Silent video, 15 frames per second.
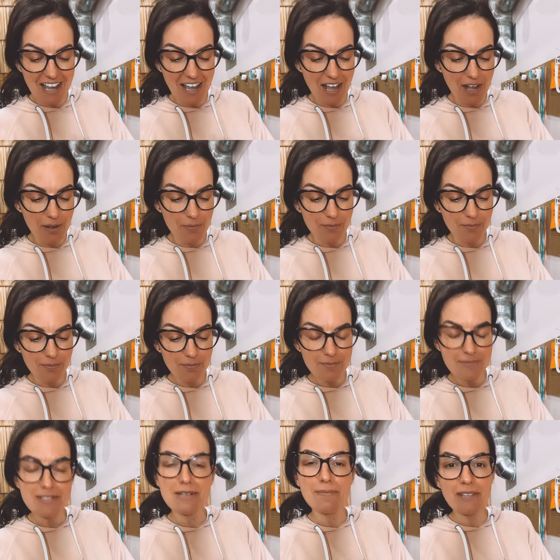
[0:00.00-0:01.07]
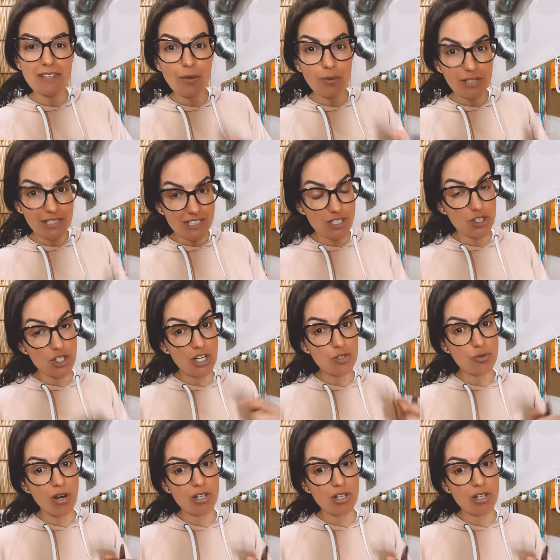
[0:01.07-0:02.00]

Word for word: Um something that we need to change.